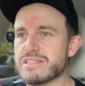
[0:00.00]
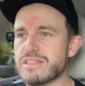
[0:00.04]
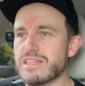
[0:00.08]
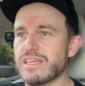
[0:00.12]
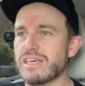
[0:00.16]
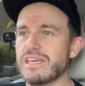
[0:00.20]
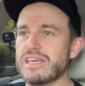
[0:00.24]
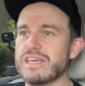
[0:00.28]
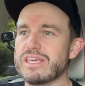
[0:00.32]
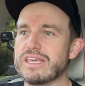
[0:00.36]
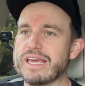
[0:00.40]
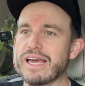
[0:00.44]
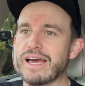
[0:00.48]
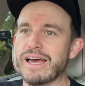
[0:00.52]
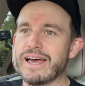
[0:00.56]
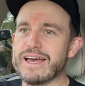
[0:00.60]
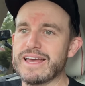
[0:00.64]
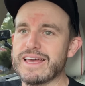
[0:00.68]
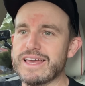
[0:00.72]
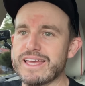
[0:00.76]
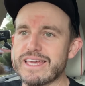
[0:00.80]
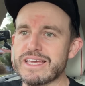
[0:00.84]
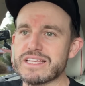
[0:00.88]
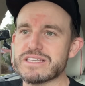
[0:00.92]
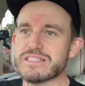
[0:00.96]
the
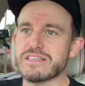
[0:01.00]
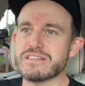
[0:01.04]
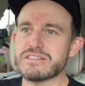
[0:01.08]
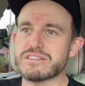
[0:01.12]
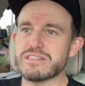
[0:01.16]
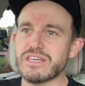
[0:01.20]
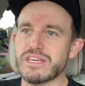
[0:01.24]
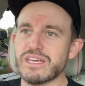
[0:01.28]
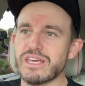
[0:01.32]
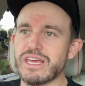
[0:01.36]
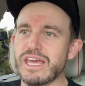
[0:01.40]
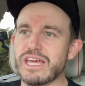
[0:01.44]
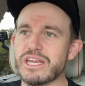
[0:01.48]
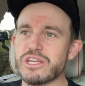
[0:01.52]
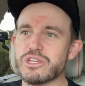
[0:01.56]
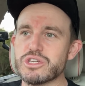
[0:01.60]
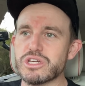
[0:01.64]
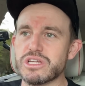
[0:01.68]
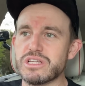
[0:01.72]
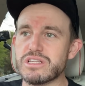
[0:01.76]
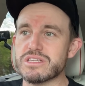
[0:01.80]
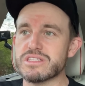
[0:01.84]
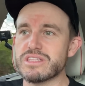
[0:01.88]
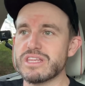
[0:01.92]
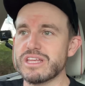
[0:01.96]
existing
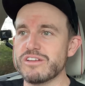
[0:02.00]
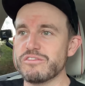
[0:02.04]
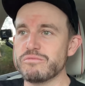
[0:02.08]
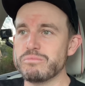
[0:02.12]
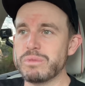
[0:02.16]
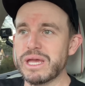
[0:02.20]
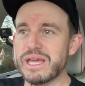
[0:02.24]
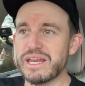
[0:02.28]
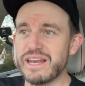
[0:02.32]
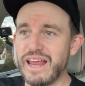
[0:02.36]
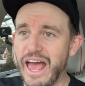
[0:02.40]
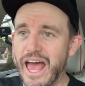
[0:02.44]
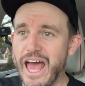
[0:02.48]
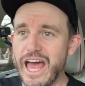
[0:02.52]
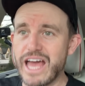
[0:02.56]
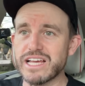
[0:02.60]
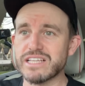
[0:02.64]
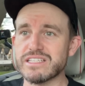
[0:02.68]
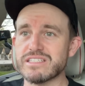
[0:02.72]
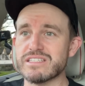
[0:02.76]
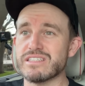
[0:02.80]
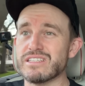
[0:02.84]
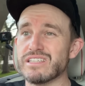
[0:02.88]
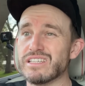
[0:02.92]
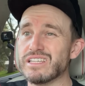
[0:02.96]
engines that have been
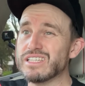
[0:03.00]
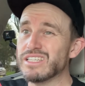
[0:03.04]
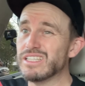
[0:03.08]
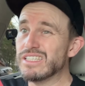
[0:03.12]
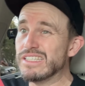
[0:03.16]
axed,